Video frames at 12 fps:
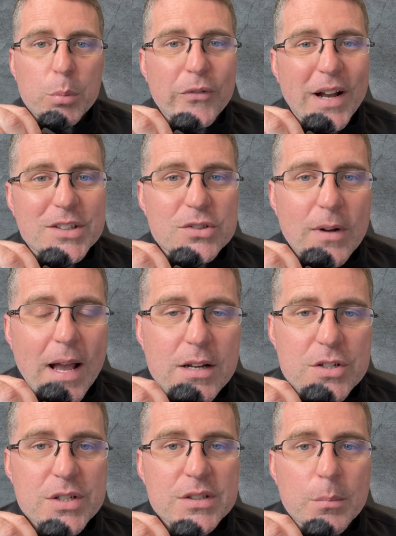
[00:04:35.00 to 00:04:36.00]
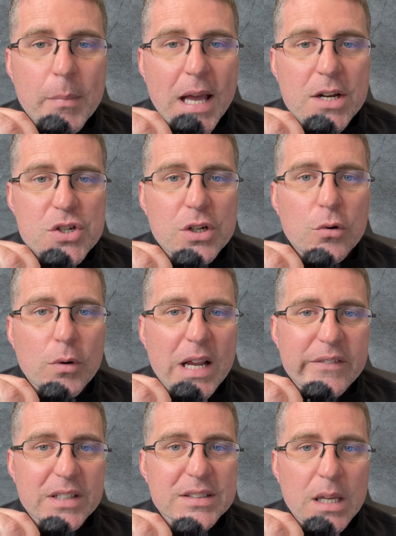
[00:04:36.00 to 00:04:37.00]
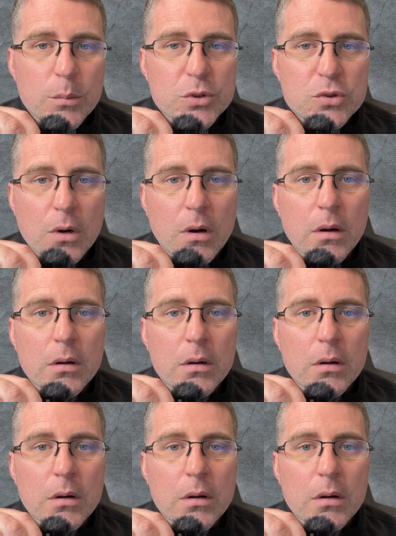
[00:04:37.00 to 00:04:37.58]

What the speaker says: provide strategies to managing cravings and withdrawal,